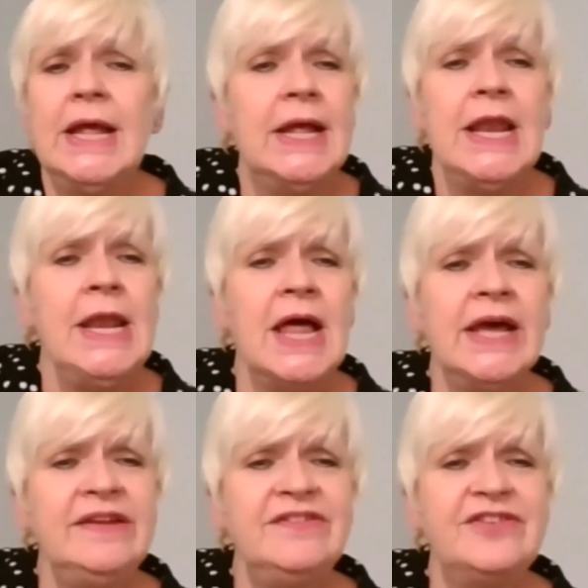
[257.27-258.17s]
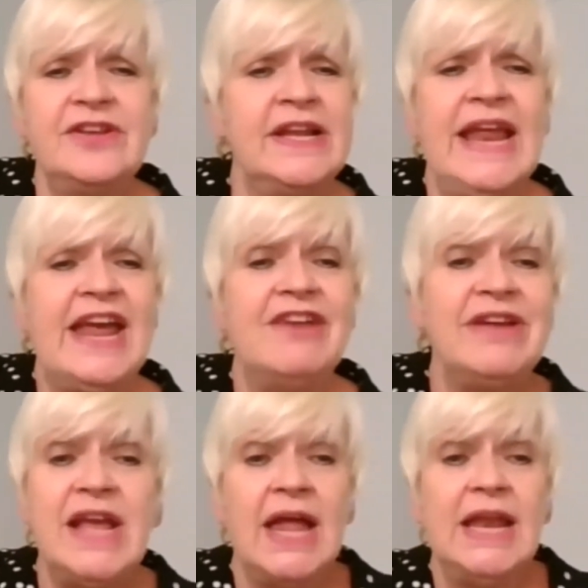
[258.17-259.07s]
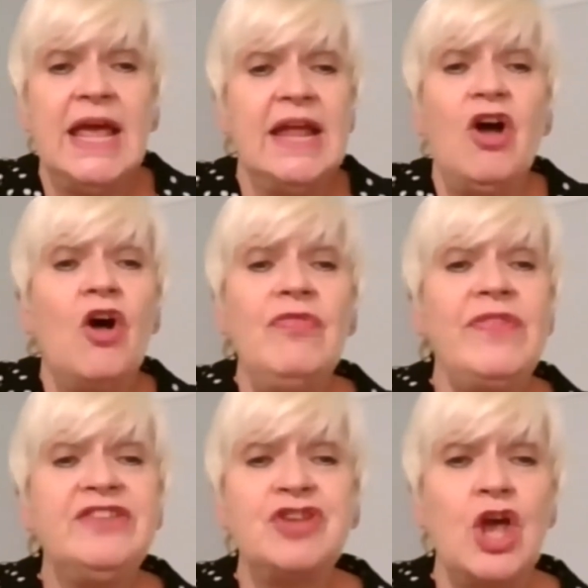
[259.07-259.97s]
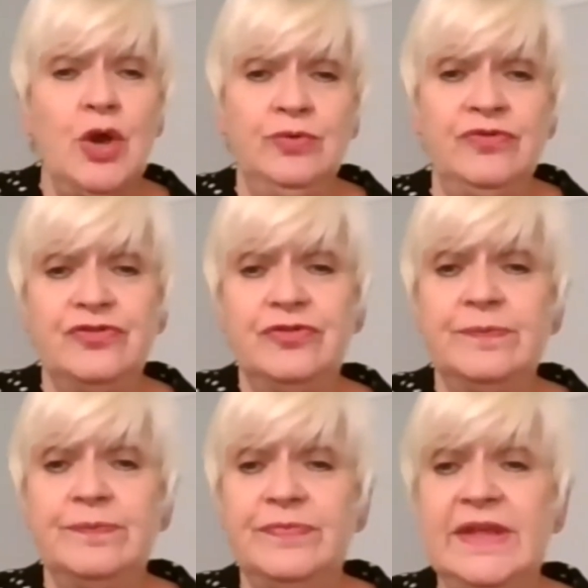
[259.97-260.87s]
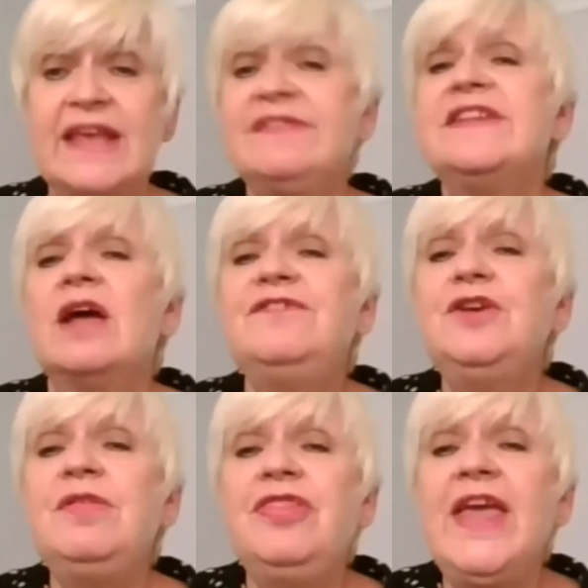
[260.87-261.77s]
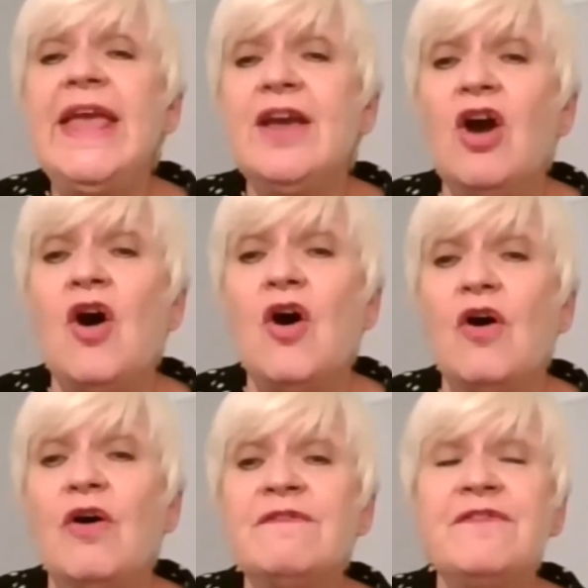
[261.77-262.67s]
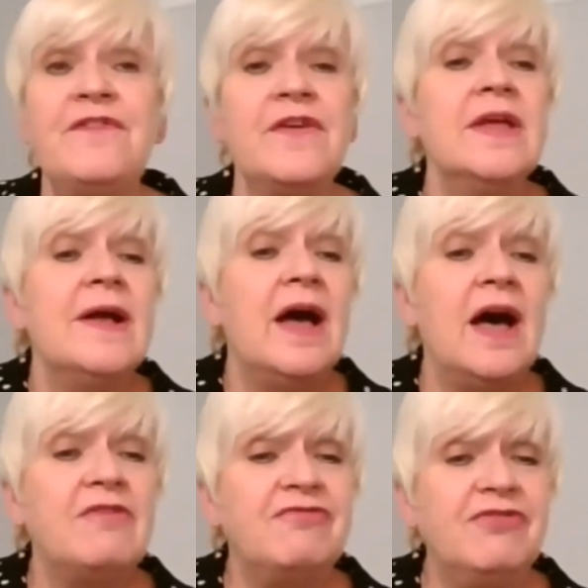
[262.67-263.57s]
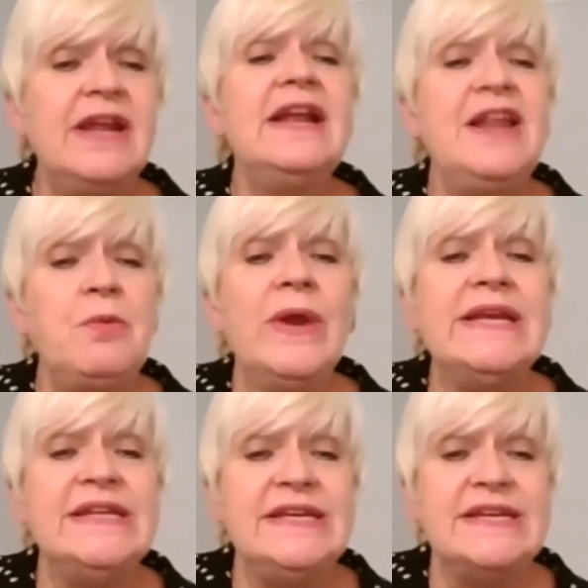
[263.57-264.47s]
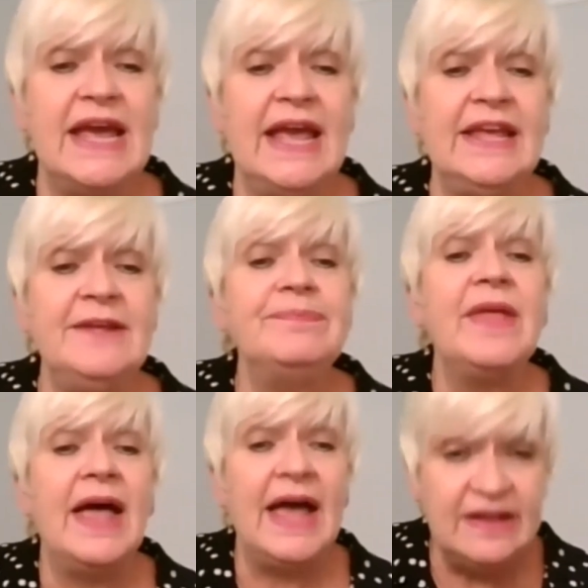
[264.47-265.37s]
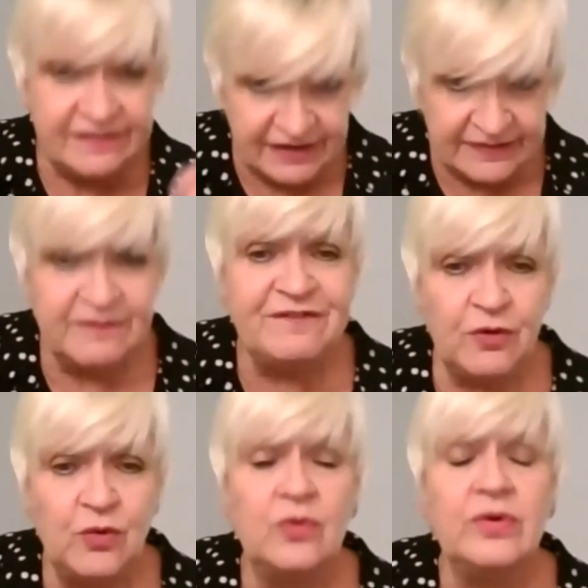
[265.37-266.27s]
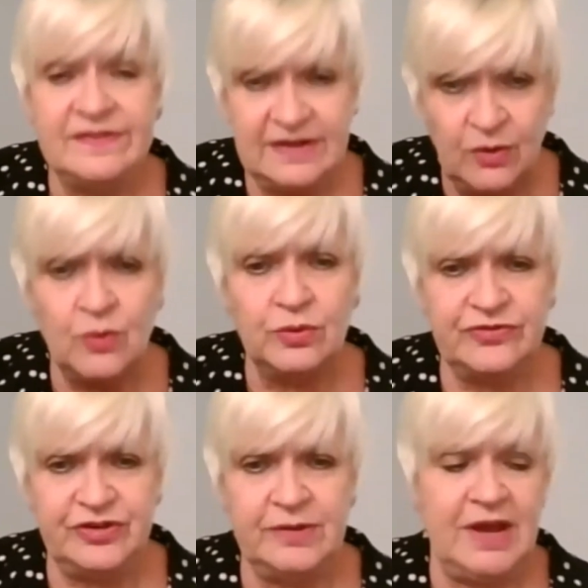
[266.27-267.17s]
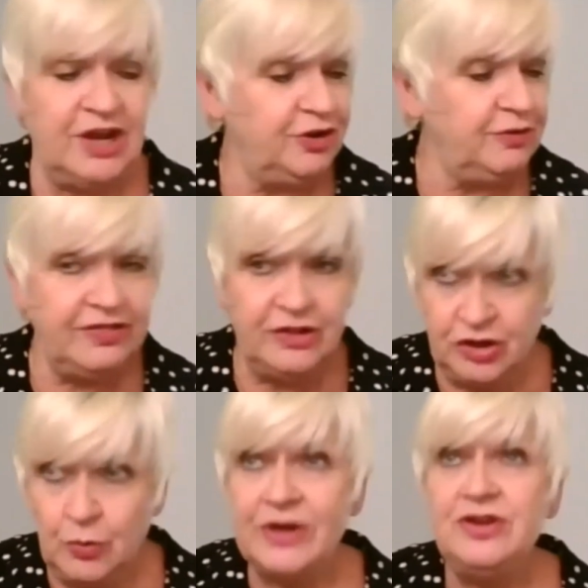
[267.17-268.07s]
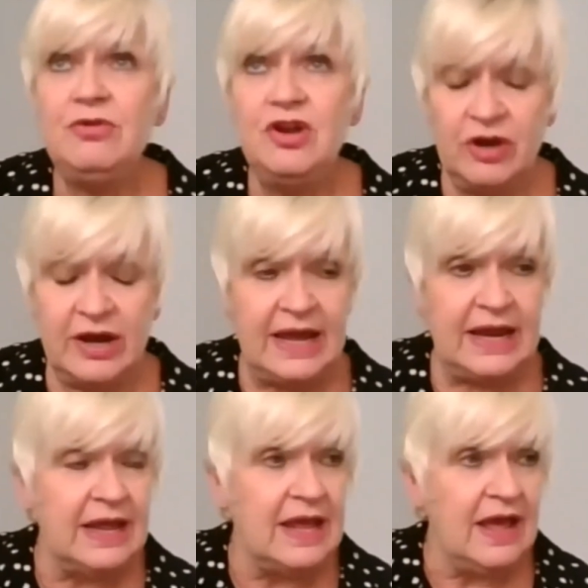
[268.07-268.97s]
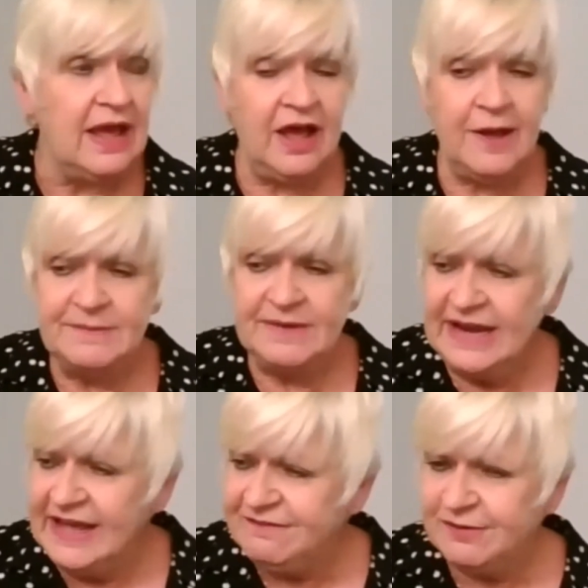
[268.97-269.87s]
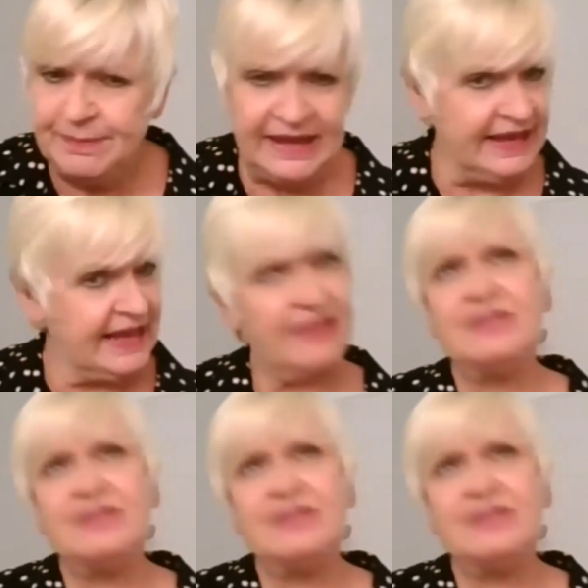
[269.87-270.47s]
light and airy and on their toes. Yes, now if you think of a really windy day, and it's in the fall, it's in autumn, and you when you look at leaves being gathered